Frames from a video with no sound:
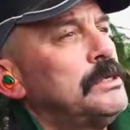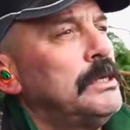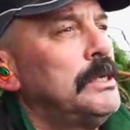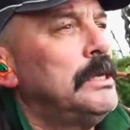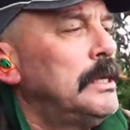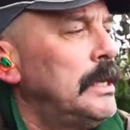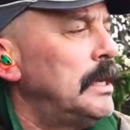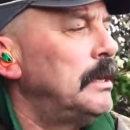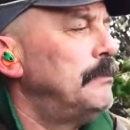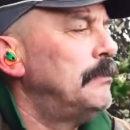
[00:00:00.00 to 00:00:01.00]
and
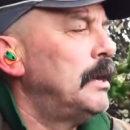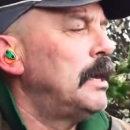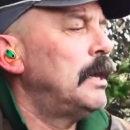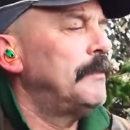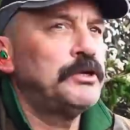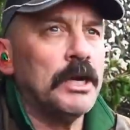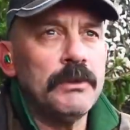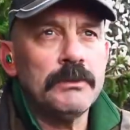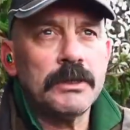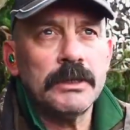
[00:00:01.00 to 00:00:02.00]
also I get enjoyment
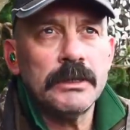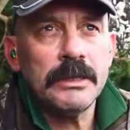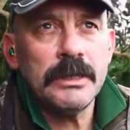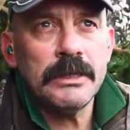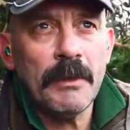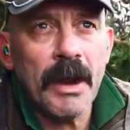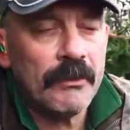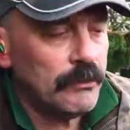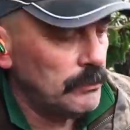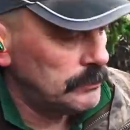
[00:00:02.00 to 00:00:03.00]
out of doing it. I get
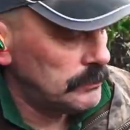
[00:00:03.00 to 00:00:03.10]
enjoyment out of